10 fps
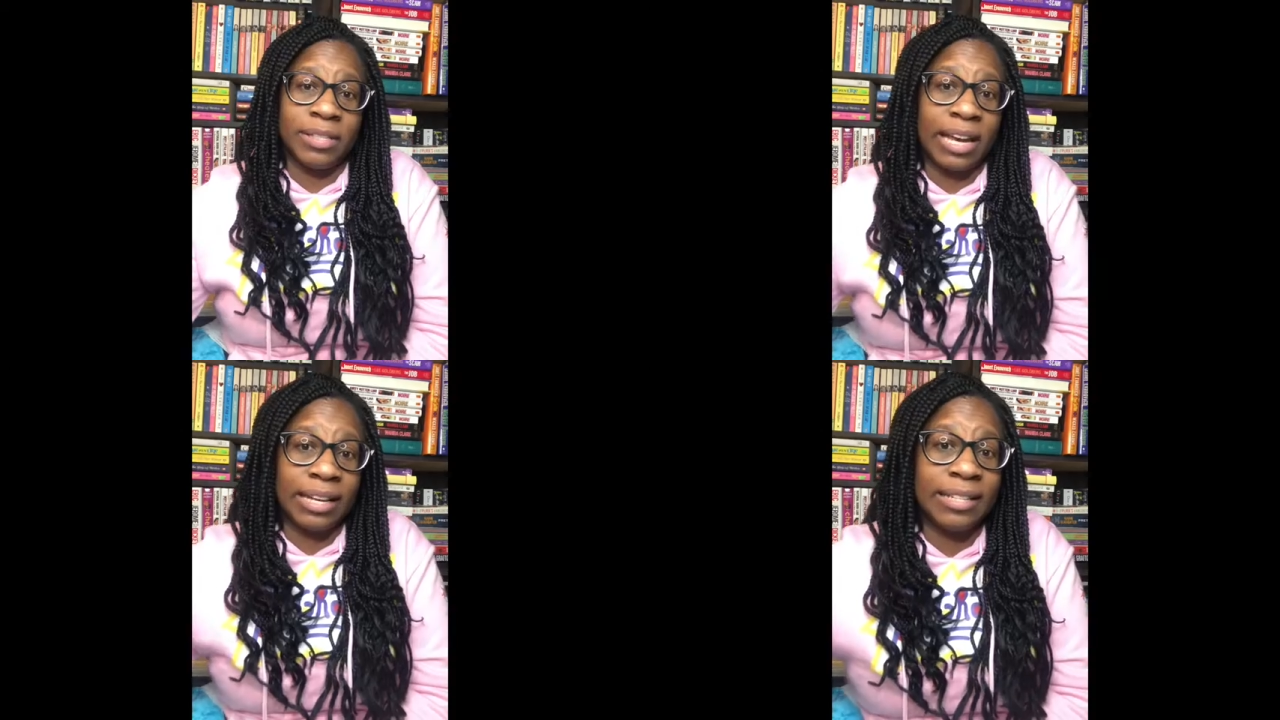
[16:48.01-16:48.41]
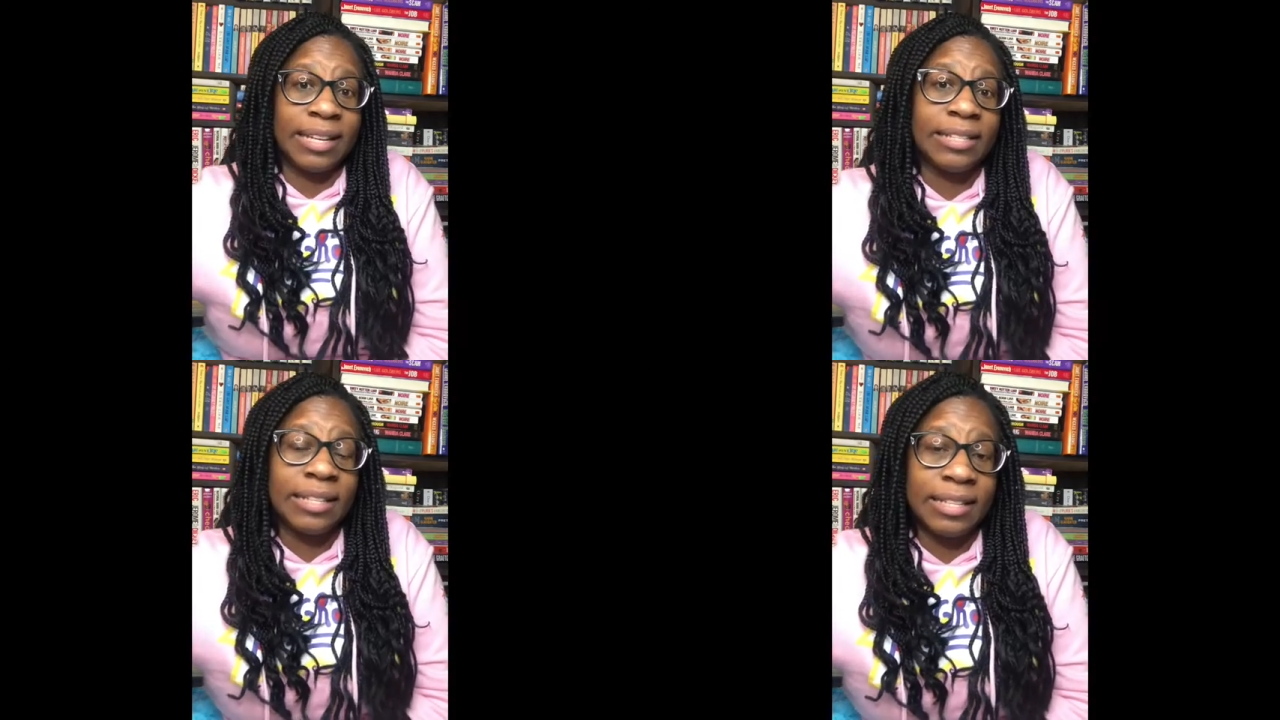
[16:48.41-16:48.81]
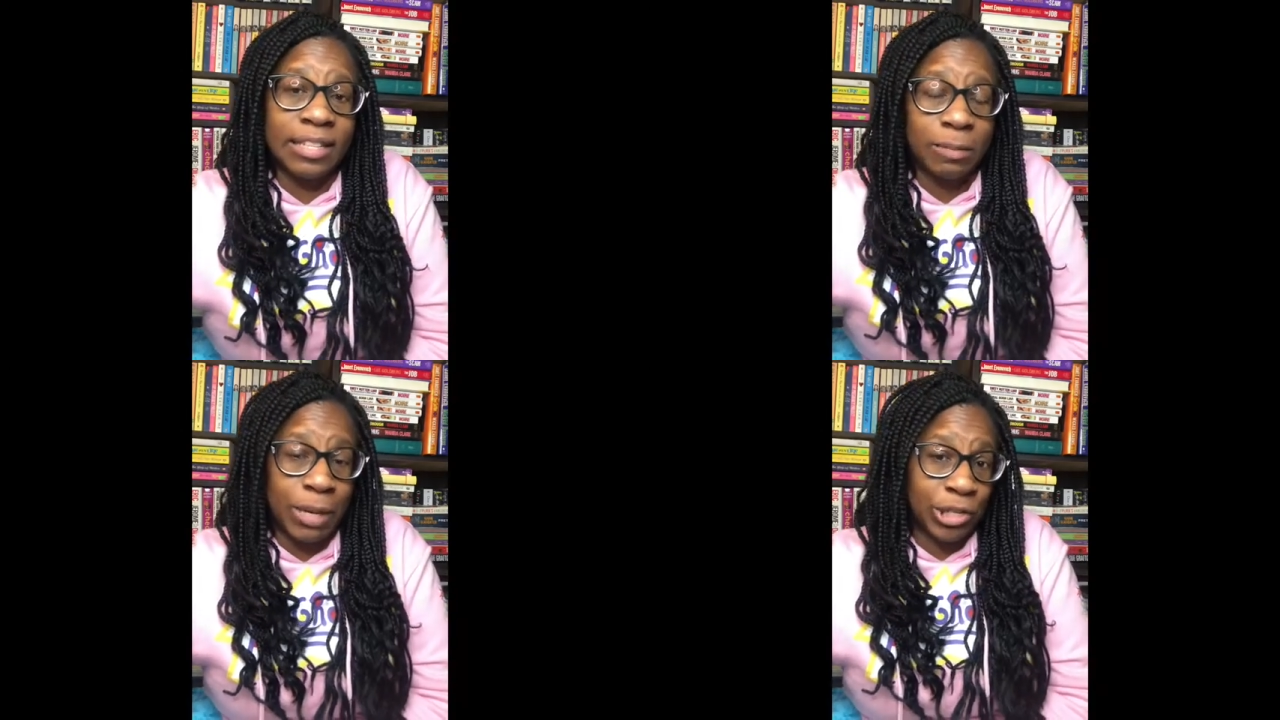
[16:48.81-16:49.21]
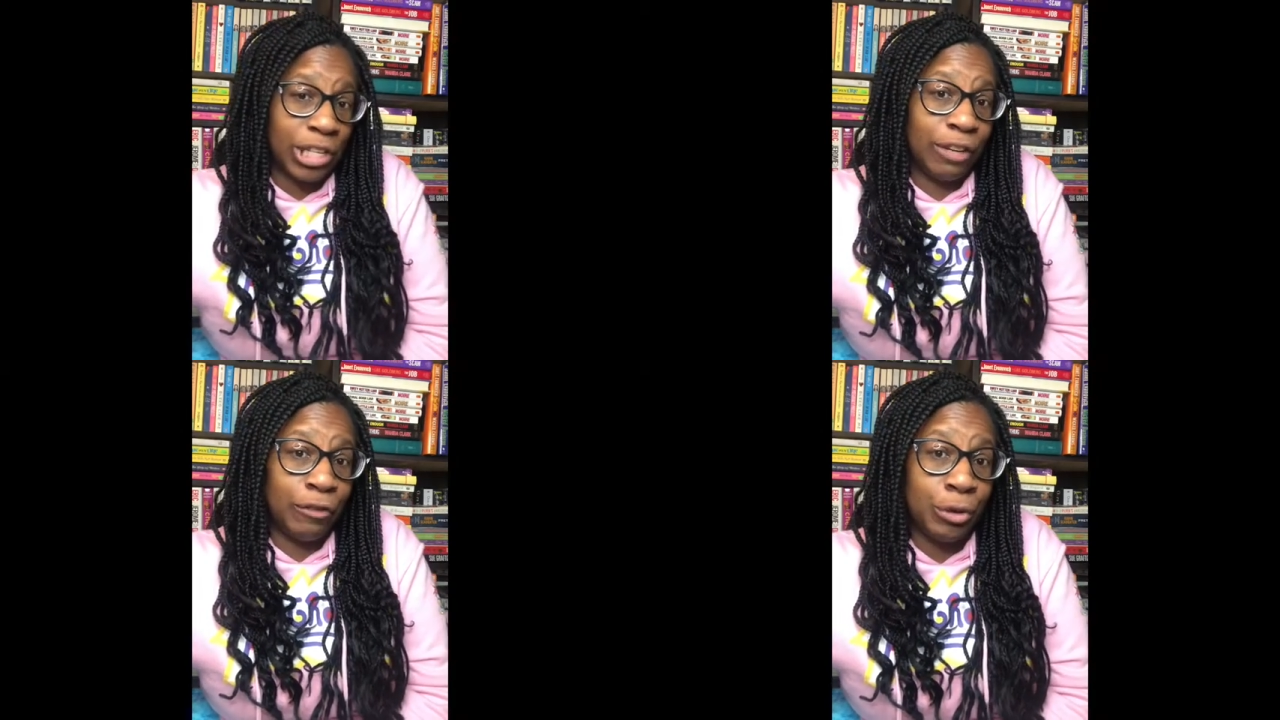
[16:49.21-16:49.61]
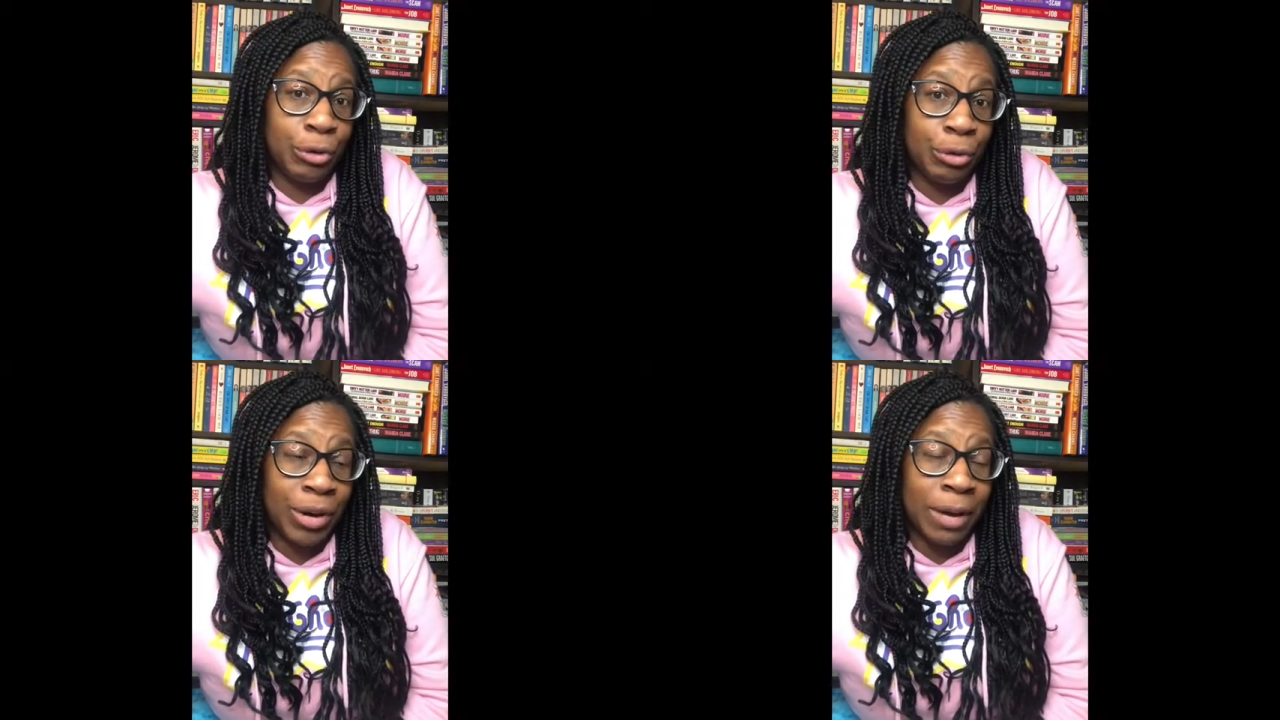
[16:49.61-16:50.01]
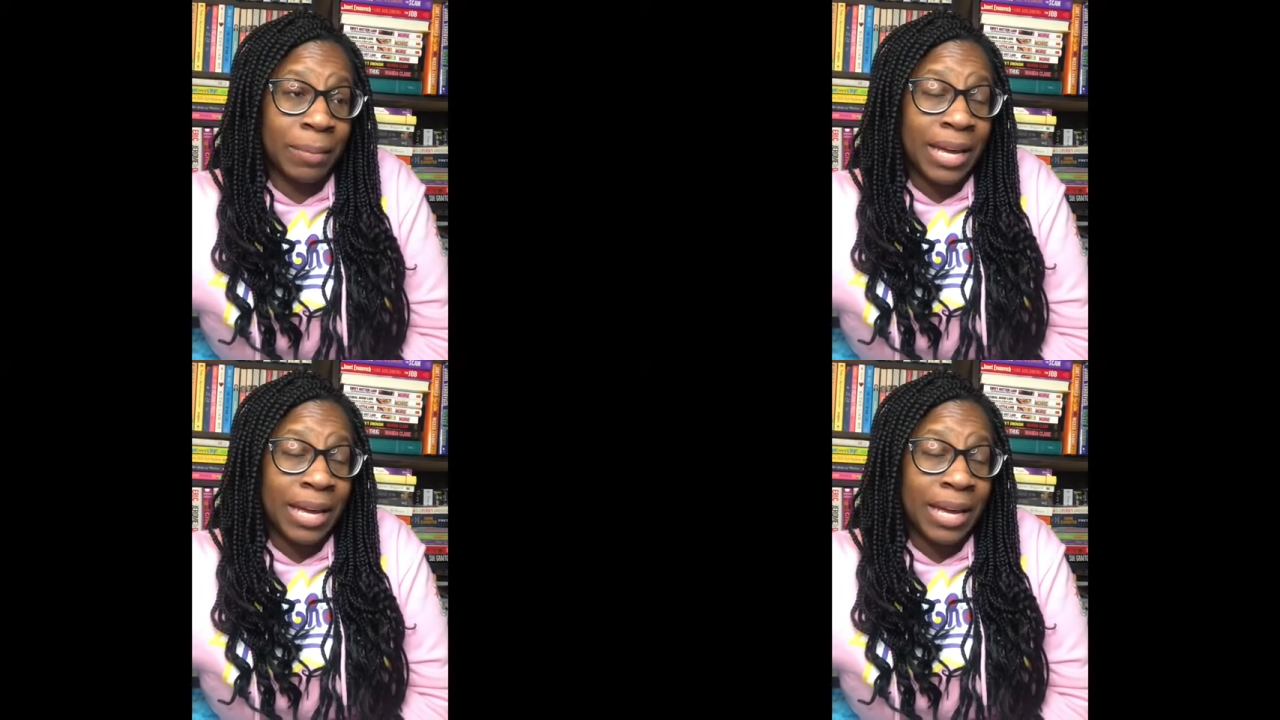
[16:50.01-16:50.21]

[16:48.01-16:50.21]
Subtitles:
that can attest to this, especially if you grew up